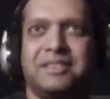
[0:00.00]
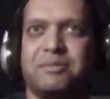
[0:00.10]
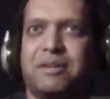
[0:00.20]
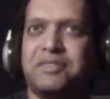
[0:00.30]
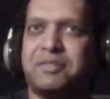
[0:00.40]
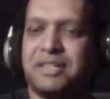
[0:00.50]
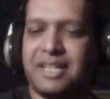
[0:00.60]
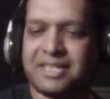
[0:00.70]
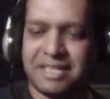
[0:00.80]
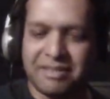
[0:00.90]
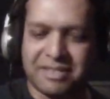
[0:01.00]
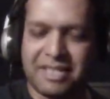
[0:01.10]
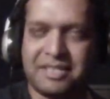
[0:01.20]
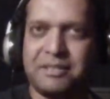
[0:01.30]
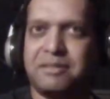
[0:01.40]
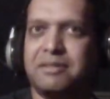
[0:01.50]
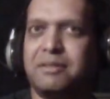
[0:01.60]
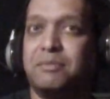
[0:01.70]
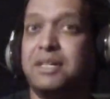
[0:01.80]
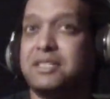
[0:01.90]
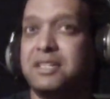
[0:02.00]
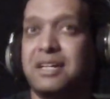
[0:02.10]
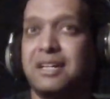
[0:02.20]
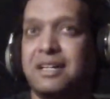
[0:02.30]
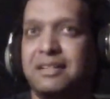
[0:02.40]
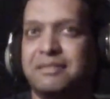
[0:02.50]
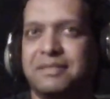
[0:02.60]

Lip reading: 12-string neck sounds like when it's not on.